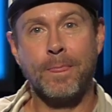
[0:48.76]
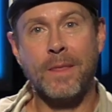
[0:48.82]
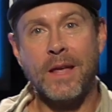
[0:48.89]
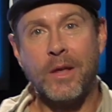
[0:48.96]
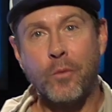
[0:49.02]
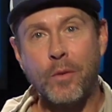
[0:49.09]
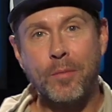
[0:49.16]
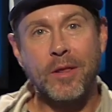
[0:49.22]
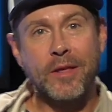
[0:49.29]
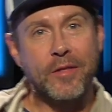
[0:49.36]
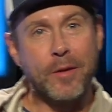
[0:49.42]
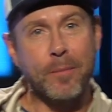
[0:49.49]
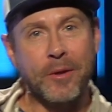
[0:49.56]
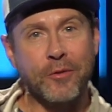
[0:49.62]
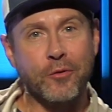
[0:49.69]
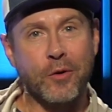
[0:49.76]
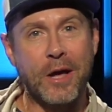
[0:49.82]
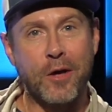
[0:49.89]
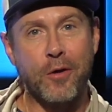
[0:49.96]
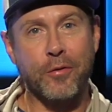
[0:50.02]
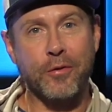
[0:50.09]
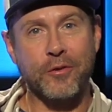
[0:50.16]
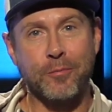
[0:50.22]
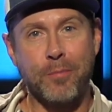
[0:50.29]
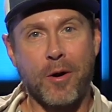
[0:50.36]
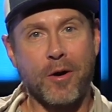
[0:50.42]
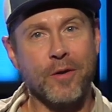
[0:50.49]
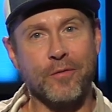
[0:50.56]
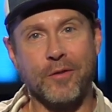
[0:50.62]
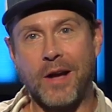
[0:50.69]
We believe that mental health is
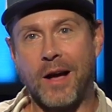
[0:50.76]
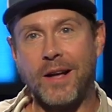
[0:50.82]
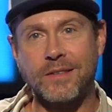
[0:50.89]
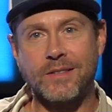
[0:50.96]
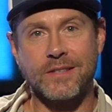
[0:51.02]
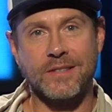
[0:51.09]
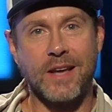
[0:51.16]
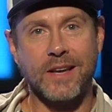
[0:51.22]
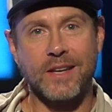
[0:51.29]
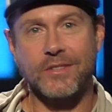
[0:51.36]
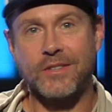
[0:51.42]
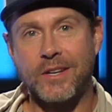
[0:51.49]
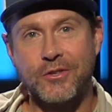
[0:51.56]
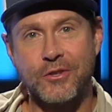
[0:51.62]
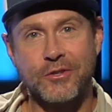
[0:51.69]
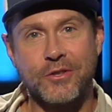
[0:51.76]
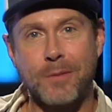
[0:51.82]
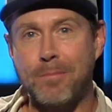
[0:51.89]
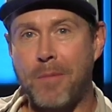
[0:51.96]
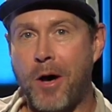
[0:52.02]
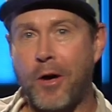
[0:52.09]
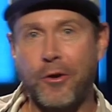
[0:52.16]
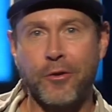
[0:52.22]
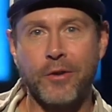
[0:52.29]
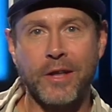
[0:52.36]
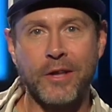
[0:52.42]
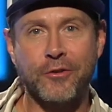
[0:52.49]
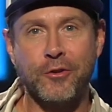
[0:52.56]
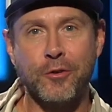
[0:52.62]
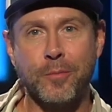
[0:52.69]
part of God's design. It's not just a modern
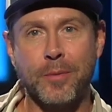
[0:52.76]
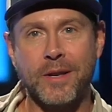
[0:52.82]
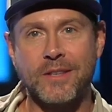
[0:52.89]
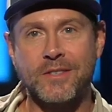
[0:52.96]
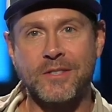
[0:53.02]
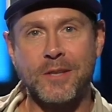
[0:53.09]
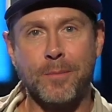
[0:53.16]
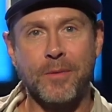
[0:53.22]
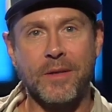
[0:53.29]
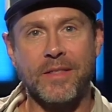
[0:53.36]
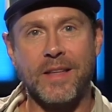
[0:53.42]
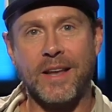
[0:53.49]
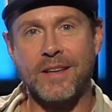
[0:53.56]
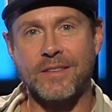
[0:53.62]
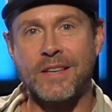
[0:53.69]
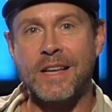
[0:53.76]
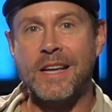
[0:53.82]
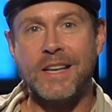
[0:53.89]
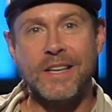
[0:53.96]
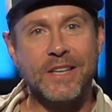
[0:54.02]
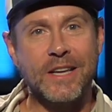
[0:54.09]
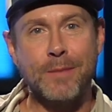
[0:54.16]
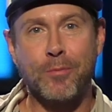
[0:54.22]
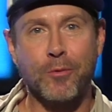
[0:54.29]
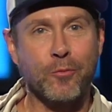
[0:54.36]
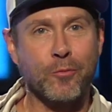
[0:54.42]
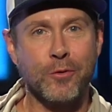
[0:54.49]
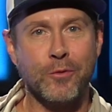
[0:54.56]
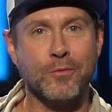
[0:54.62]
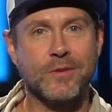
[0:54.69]
issue, but it's something that has deep
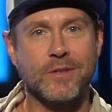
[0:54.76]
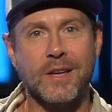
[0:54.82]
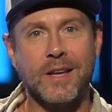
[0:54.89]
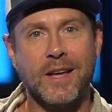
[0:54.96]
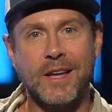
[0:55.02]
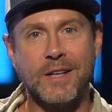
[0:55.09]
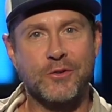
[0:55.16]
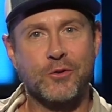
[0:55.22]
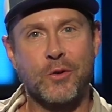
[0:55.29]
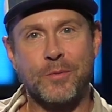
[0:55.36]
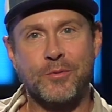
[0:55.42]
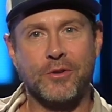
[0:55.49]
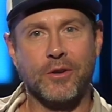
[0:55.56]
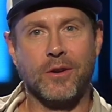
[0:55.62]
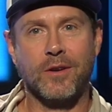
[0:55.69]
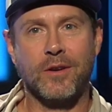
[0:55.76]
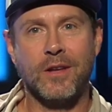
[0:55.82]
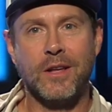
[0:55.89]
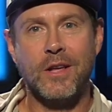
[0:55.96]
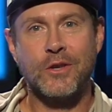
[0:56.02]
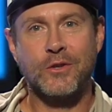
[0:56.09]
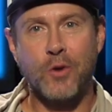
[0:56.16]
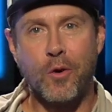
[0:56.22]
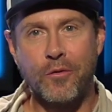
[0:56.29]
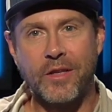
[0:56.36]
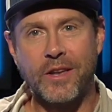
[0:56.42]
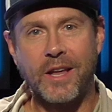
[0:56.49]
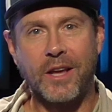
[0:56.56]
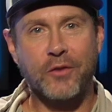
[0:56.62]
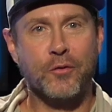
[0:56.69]
roots in Scripture. So, over the
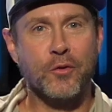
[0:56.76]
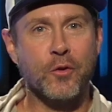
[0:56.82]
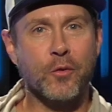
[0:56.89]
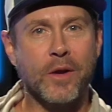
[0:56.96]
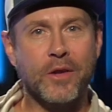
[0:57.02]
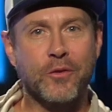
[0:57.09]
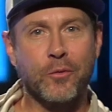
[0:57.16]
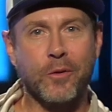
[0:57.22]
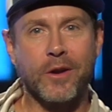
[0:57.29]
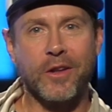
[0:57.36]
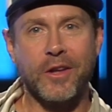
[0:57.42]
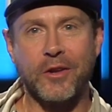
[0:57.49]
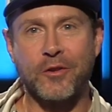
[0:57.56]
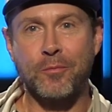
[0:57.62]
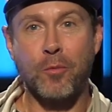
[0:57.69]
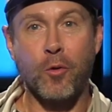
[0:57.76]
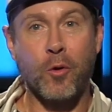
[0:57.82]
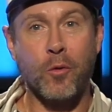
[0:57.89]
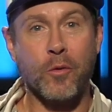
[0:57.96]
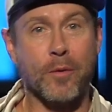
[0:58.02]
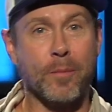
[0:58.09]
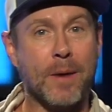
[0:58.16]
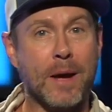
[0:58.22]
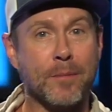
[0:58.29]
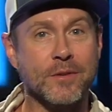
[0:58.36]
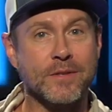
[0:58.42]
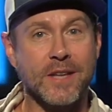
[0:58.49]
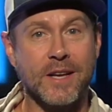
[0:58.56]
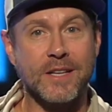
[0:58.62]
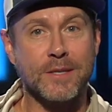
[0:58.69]
next few weeks, we're going to explore what the Bible
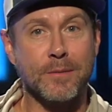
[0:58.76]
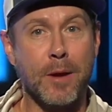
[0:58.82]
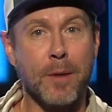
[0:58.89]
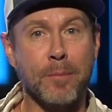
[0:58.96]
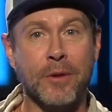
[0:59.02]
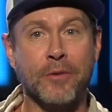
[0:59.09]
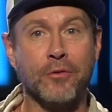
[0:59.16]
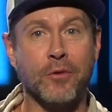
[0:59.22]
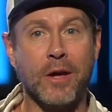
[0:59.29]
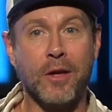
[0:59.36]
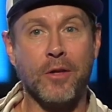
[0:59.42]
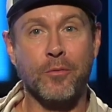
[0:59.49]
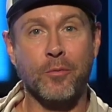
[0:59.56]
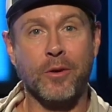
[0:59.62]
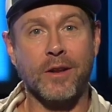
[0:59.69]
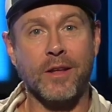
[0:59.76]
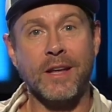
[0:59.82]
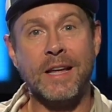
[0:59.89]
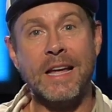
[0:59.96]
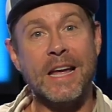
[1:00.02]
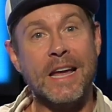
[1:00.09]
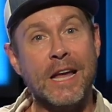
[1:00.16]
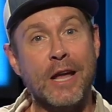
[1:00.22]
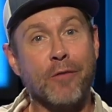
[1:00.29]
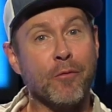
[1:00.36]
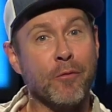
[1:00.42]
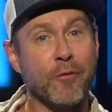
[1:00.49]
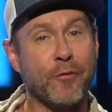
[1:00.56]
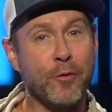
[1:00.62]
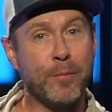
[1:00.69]
says about mental health. We're going to hear
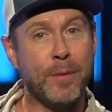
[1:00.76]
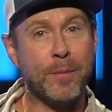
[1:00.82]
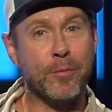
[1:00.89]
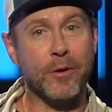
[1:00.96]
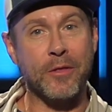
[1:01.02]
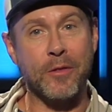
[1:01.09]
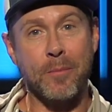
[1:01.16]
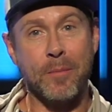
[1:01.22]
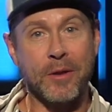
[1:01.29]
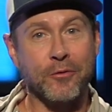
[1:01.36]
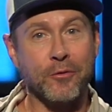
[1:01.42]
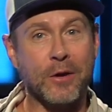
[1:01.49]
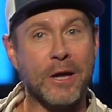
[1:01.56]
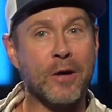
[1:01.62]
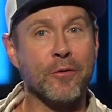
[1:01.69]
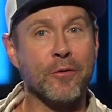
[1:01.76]
from a few people in the mental health